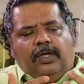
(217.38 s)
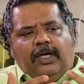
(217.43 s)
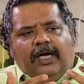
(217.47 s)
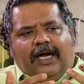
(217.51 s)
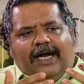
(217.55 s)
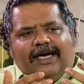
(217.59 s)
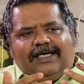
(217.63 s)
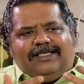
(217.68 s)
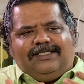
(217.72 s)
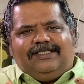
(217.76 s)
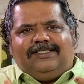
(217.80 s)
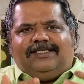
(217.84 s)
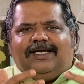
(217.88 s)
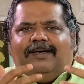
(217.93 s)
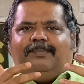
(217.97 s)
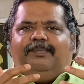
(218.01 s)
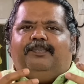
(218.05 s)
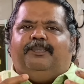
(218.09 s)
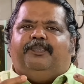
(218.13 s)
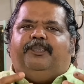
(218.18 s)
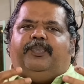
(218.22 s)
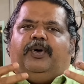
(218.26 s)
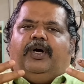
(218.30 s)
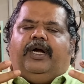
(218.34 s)
at
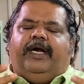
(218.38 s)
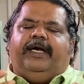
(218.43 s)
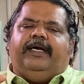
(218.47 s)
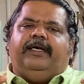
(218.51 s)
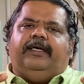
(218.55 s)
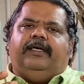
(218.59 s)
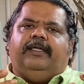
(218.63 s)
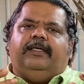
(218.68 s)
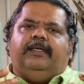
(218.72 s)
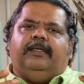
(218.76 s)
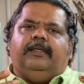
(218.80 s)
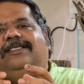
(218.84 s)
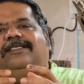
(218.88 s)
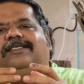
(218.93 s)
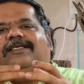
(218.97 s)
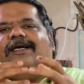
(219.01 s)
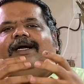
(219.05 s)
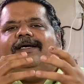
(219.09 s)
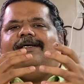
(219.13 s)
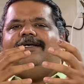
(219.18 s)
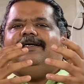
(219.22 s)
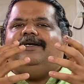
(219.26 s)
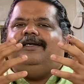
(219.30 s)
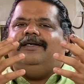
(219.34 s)
some point
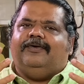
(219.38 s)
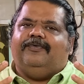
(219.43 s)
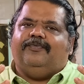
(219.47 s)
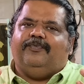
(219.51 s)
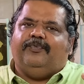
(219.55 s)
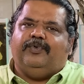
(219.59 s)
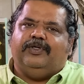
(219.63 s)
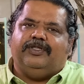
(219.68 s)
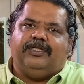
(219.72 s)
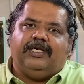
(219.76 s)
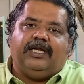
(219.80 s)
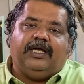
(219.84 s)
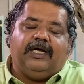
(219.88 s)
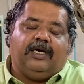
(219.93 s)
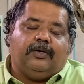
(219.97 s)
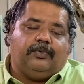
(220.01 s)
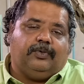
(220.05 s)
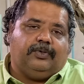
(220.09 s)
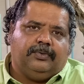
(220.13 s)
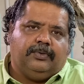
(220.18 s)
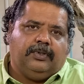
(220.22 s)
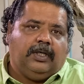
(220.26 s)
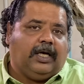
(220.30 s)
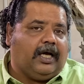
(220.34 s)
started withering
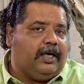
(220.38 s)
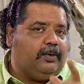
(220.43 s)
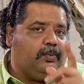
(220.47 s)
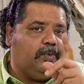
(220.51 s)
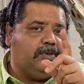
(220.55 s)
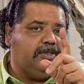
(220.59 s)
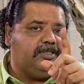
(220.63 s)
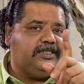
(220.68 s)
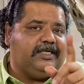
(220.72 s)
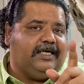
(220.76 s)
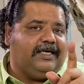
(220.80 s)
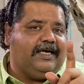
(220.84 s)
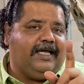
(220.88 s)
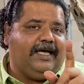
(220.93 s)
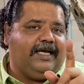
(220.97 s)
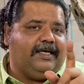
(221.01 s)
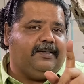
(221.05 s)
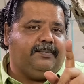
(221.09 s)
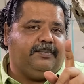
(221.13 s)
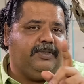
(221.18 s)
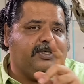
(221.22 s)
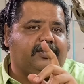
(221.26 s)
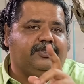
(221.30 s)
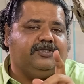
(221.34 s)
out. I won't say die,
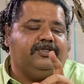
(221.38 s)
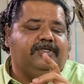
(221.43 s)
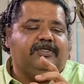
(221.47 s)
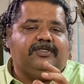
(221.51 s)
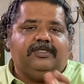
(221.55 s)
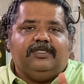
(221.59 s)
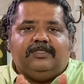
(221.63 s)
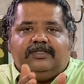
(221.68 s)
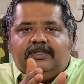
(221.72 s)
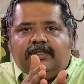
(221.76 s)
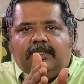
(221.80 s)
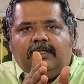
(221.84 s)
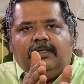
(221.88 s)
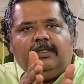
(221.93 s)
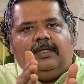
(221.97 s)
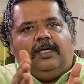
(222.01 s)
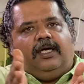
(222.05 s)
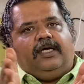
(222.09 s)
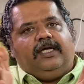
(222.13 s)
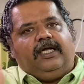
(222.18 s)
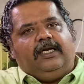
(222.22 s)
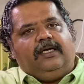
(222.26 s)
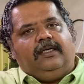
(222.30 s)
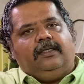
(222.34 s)
because this is
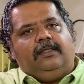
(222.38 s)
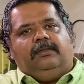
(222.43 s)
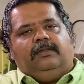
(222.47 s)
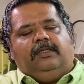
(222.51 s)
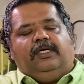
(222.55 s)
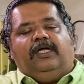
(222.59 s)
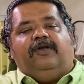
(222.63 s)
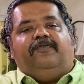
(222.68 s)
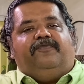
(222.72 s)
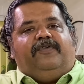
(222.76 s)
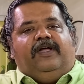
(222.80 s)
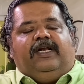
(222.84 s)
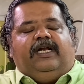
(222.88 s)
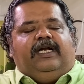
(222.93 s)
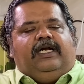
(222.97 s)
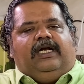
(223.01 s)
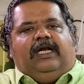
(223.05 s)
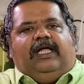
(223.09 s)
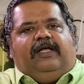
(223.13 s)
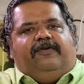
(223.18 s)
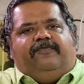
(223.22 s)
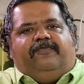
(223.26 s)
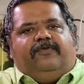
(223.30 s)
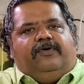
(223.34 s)
again infinite
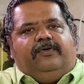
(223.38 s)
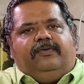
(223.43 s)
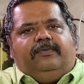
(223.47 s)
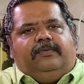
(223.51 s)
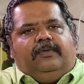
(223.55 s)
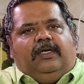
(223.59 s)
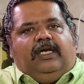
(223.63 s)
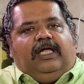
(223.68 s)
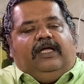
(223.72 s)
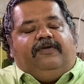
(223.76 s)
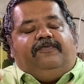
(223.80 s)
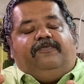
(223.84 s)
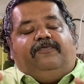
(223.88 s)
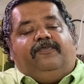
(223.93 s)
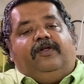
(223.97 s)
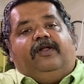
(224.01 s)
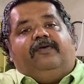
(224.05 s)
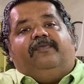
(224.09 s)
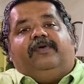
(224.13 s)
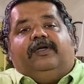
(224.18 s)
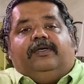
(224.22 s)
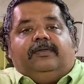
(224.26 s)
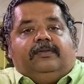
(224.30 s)
life, life forever.